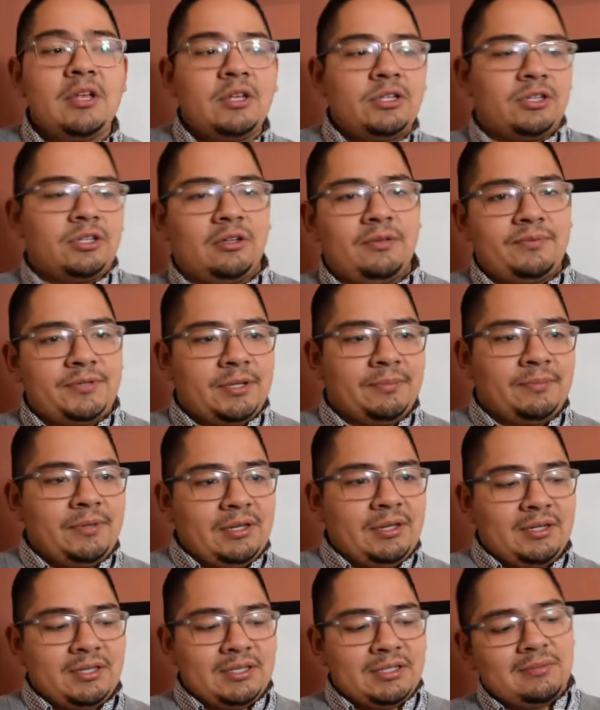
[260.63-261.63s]
So if
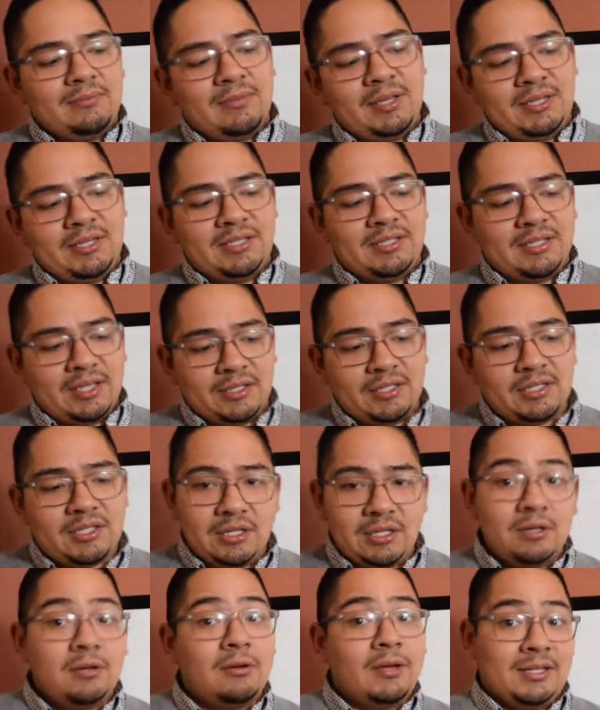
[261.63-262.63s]
something doesn't make sense to
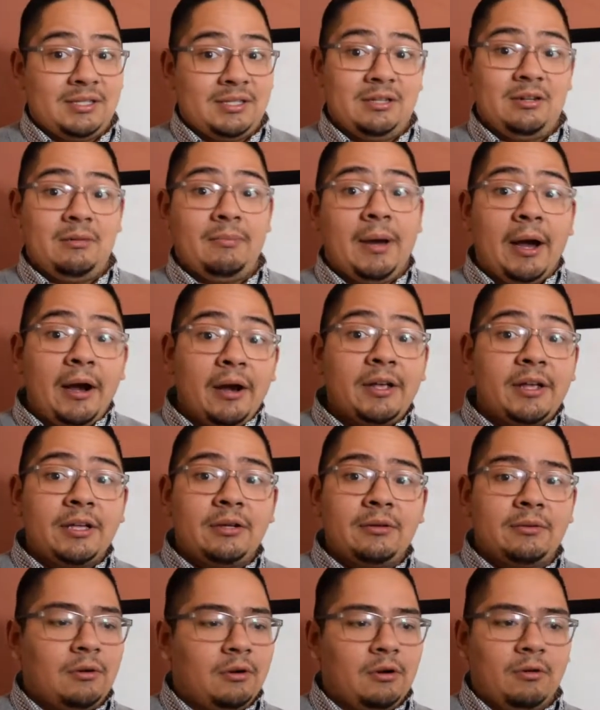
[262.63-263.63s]
you as an
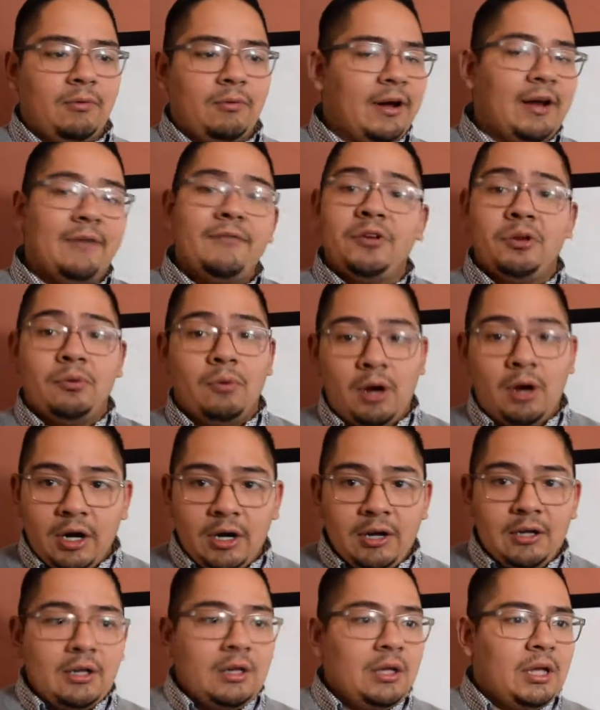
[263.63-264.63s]
American or wherever you are,
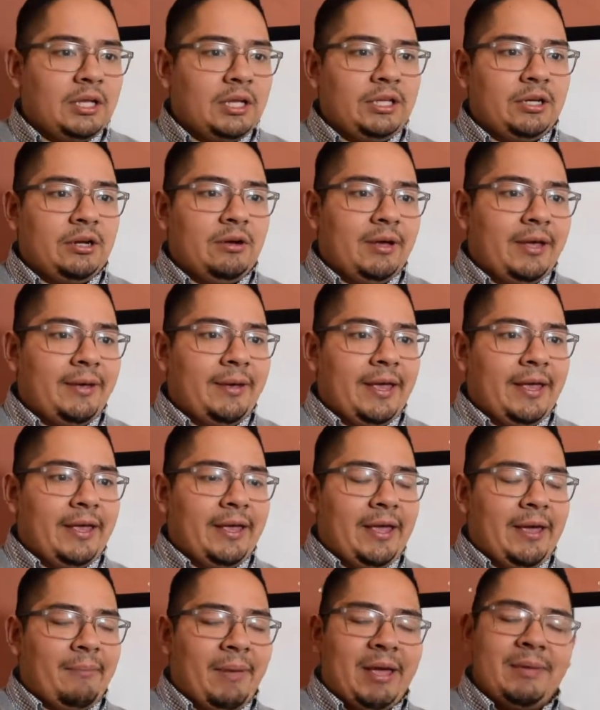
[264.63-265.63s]
you know,
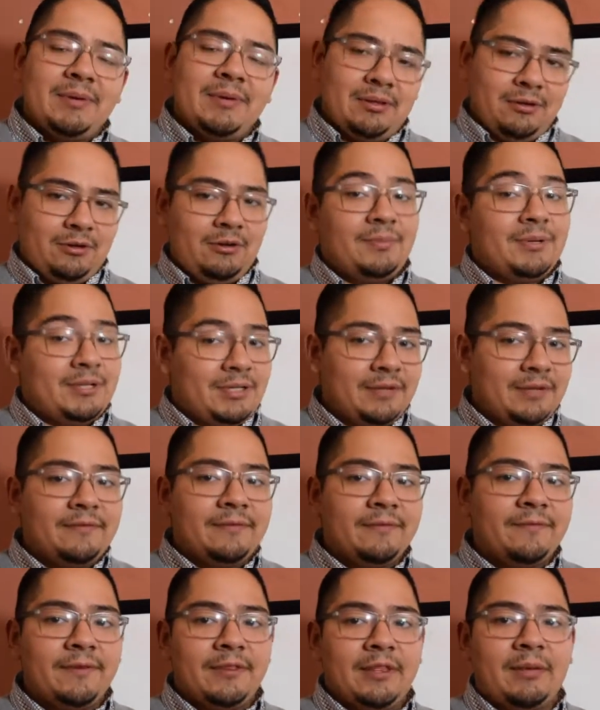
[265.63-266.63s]
it might be a little bit
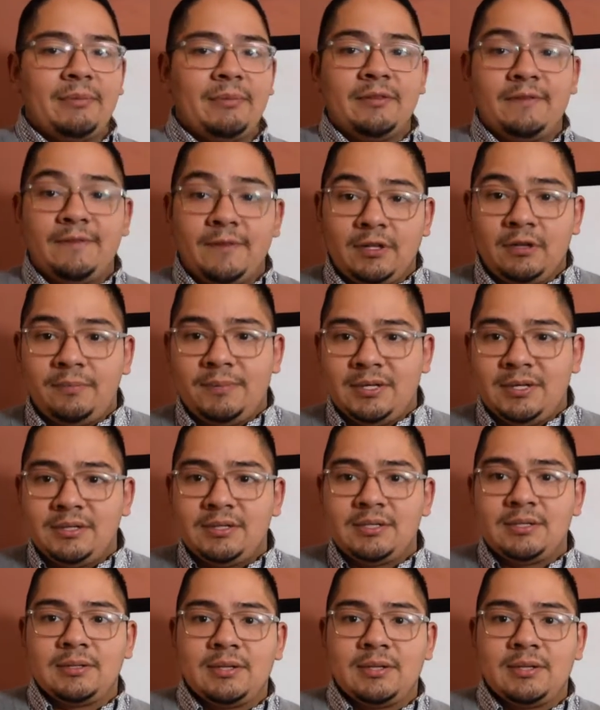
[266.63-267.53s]
different for them in the Philippines.